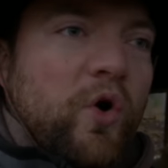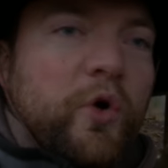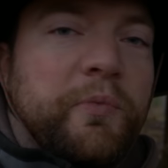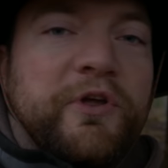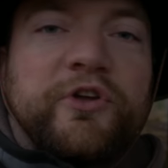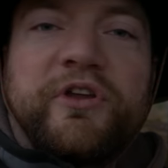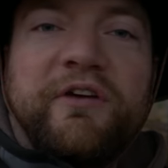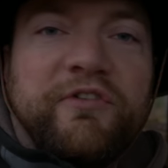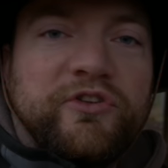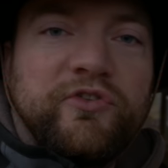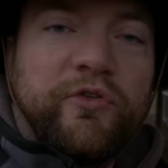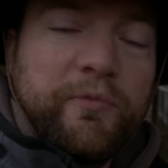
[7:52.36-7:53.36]
or we could give
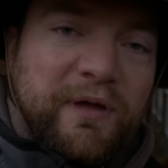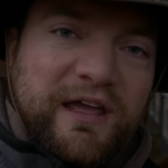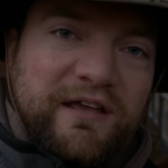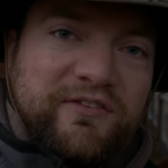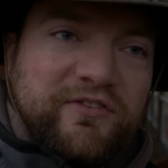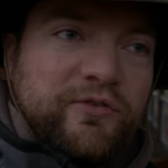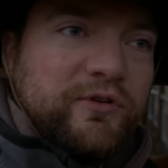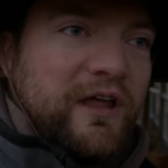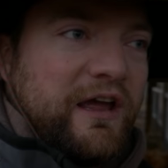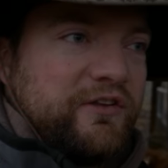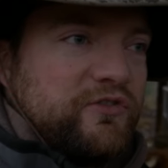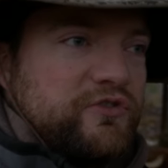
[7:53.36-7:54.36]
it to the pigs who
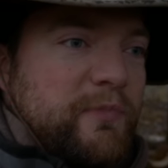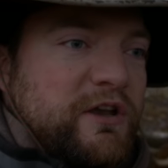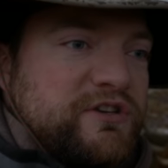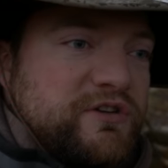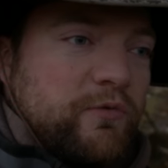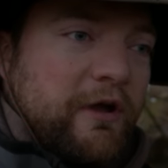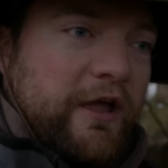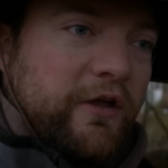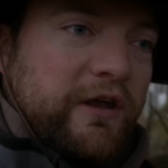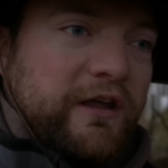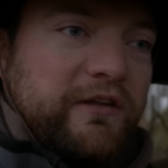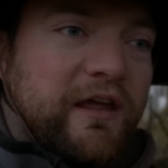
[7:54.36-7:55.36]
like to munch away
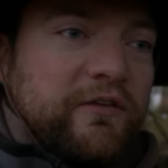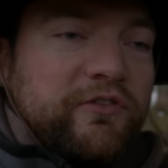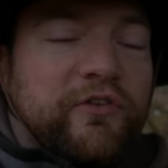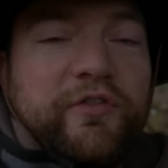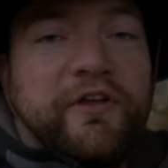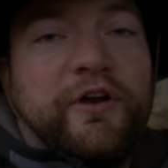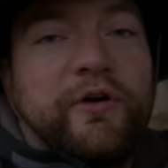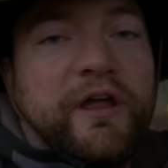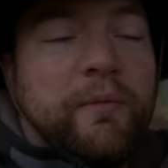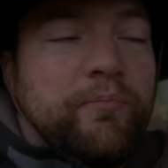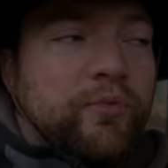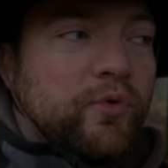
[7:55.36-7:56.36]
on it, and so they don't
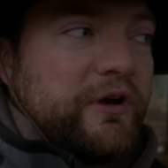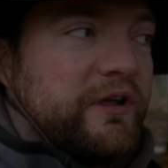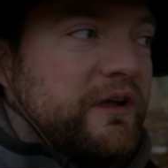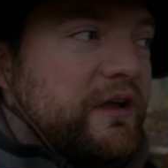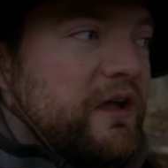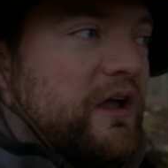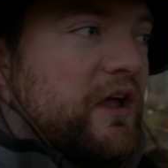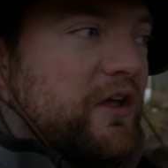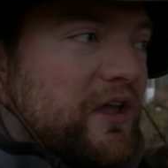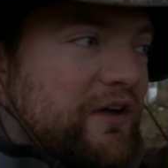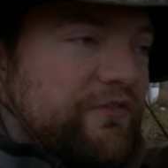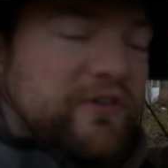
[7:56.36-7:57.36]
get bored.
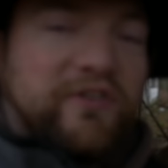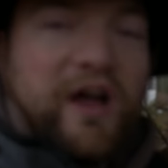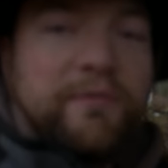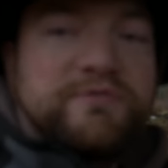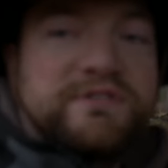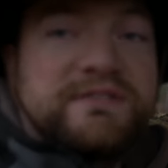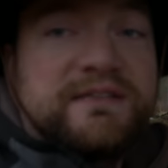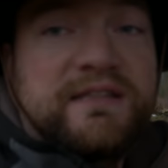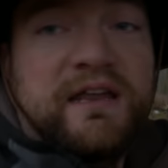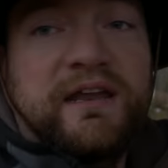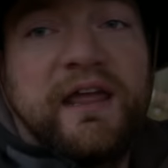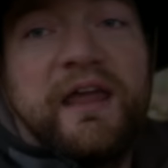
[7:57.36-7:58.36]
You have these options. And
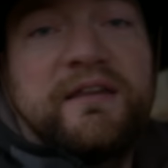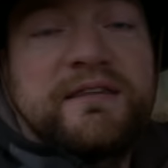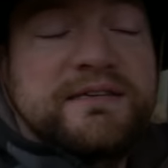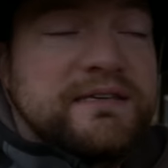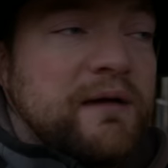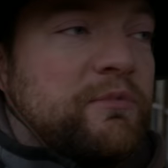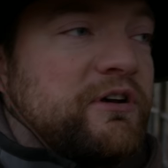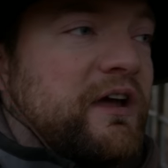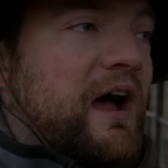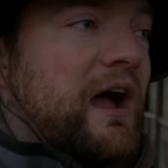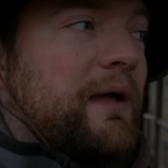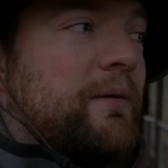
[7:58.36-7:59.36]
then again, in the
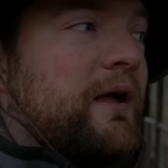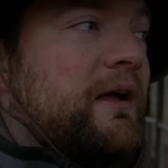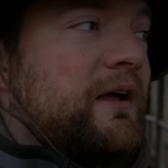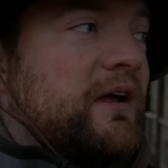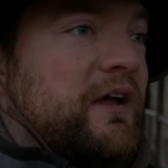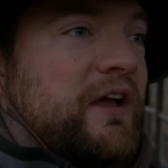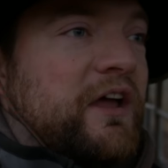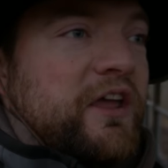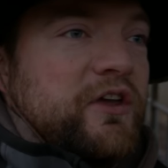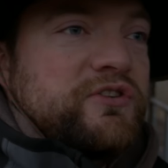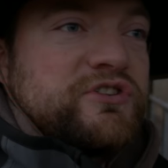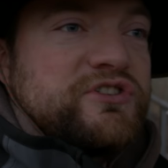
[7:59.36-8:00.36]
summertime,
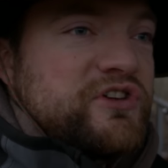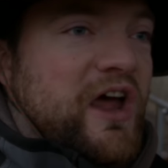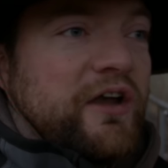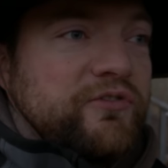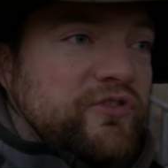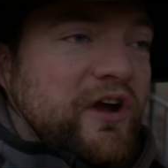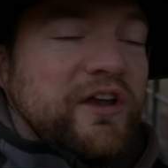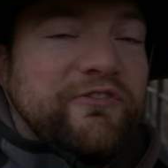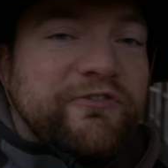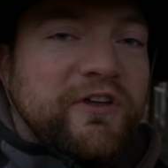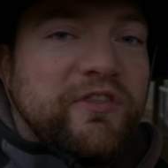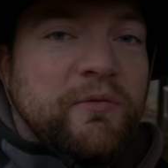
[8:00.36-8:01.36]
you just try to
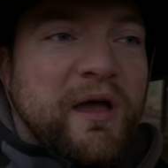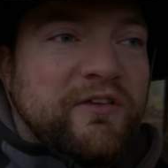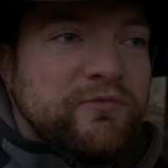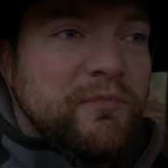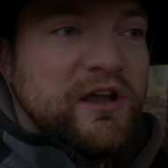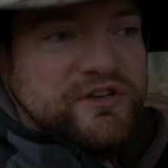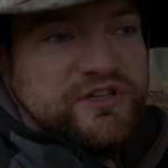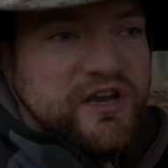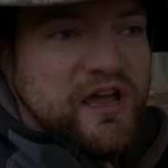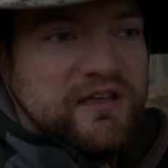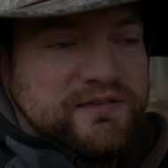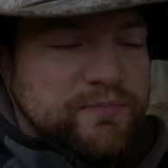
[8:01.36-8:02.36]
feed them as much
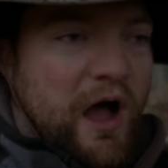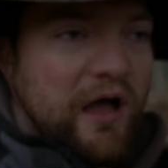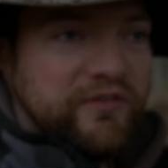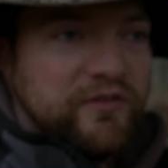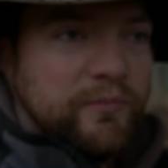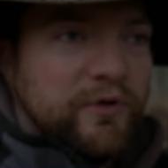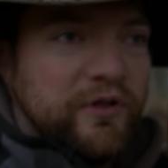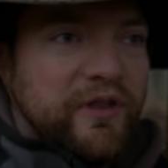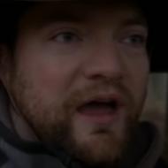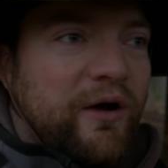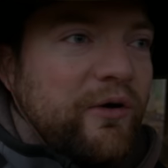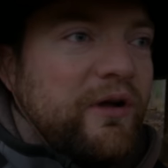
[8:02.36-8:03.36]
as possible.
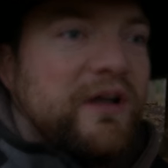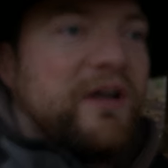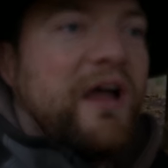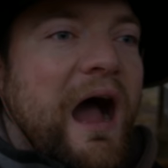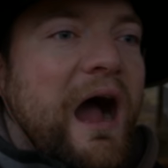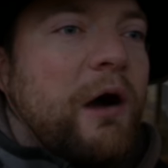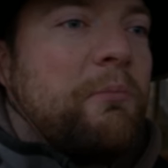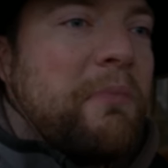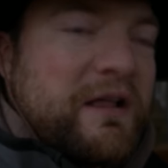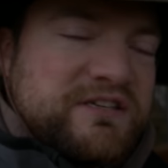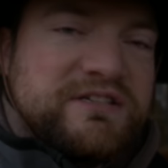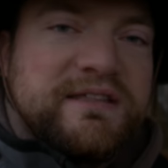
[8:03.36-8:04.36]
Now, how
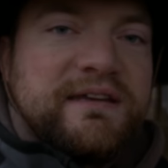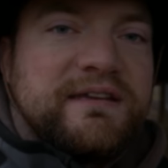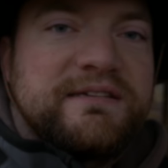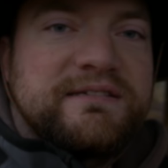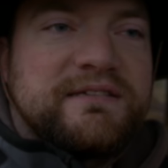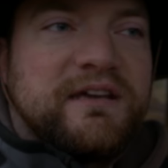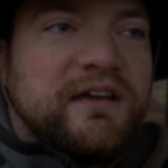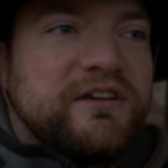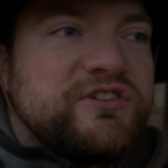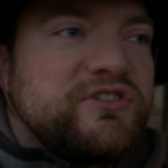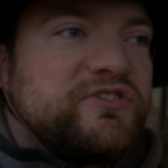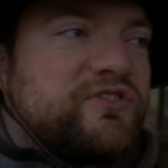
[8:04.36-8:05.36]
much that is,
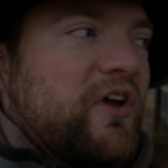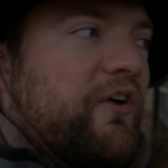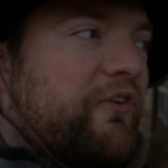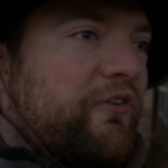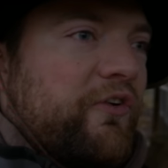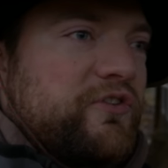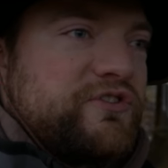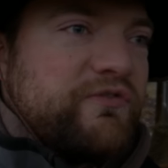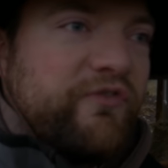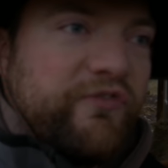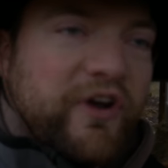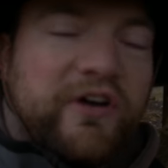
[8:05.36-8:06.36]
it just
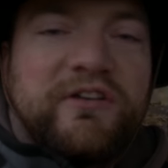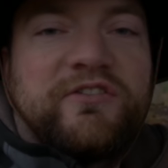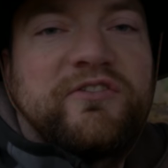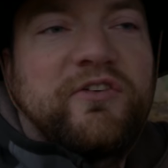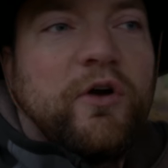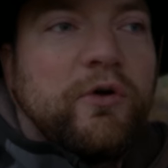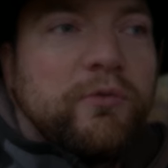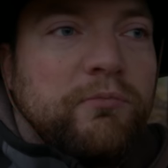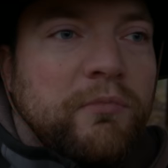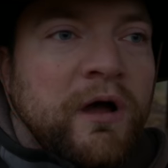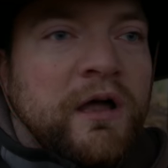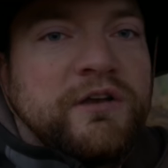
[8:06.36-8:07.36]
varies so
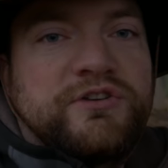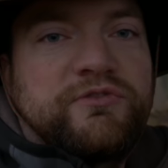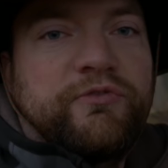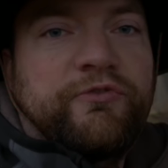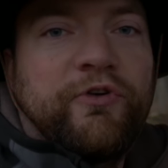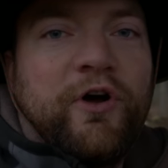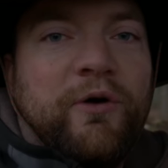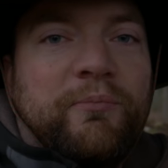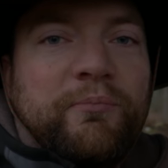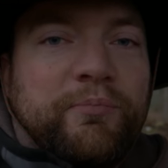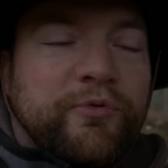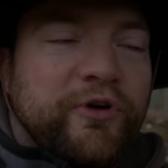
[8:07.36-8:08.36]
much
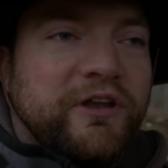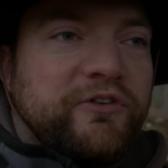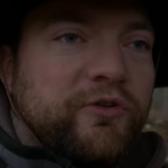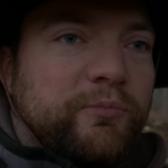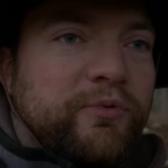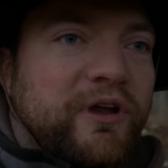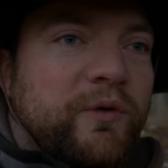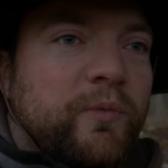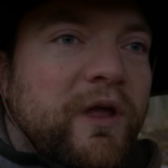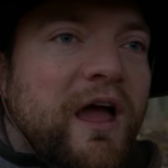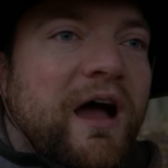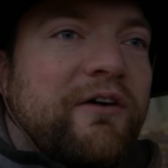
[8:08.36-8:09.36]
from breed to breed.
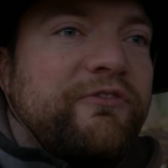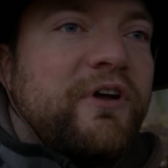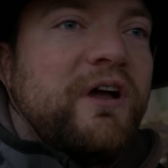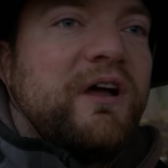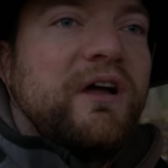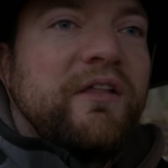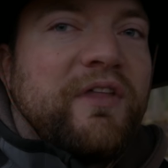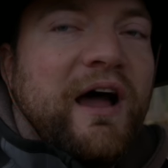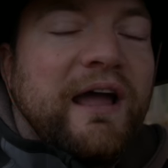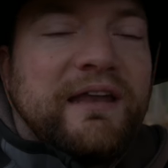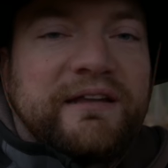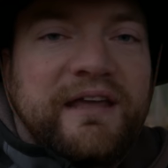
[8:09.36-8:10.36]
We have the
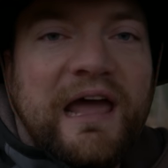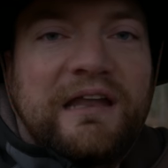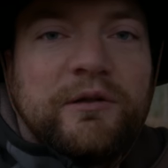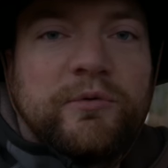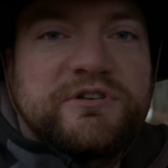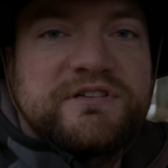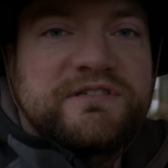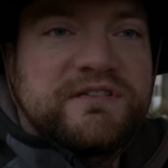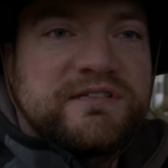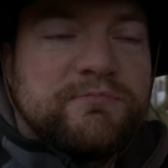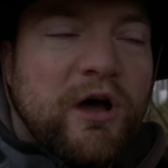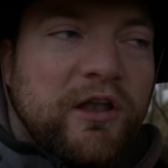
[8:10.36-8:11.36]
Highland cattle, which is a
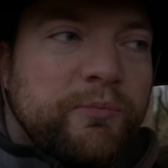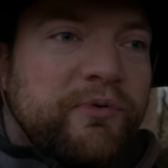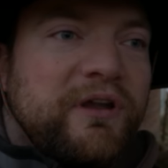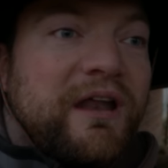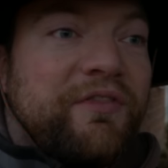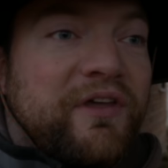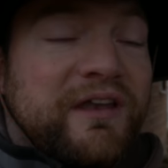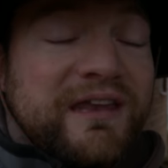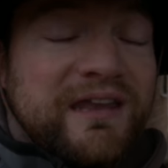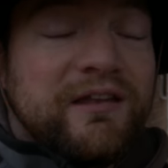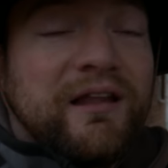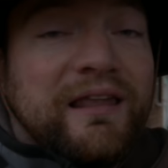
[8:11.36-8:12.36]
smaller breed, and they
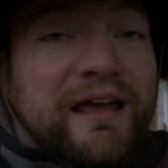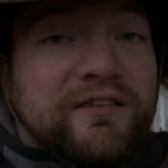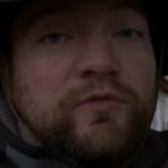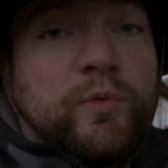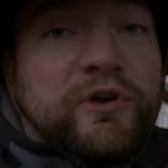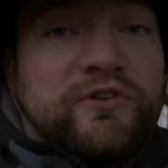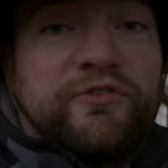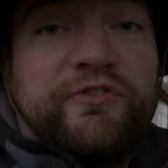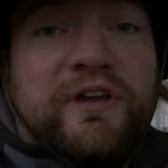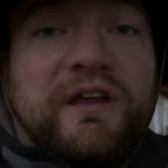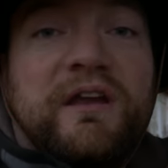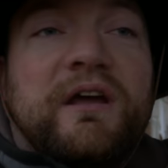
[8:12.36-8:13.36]
need less winter
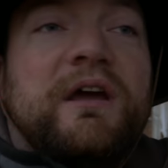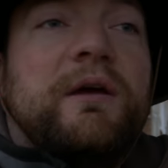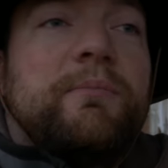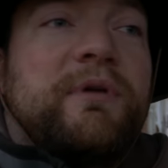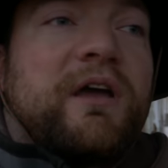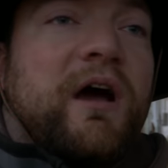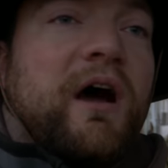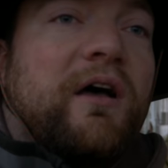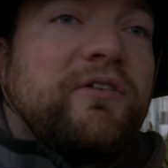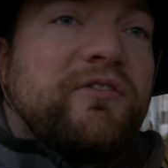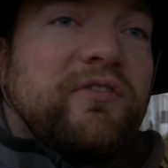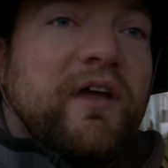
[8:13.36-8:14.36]
feed
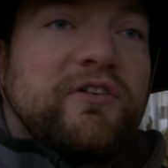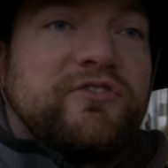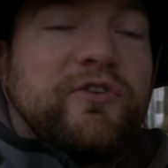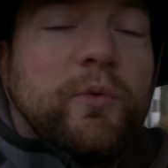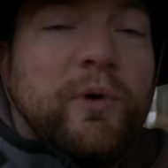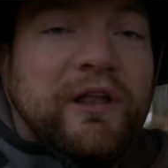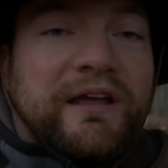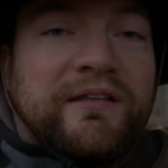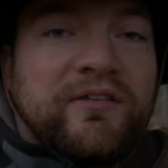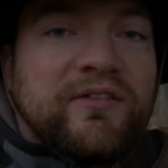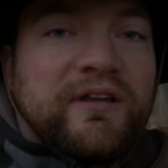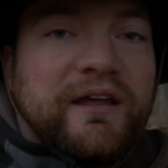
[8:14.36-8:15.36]
because they are so well
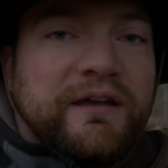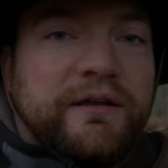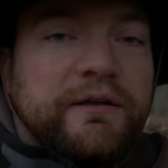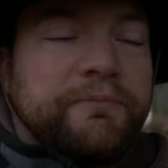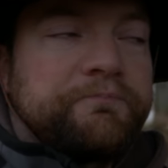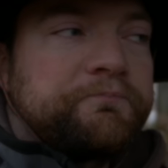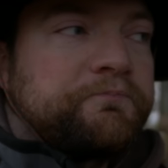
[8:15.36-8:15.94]
insulated.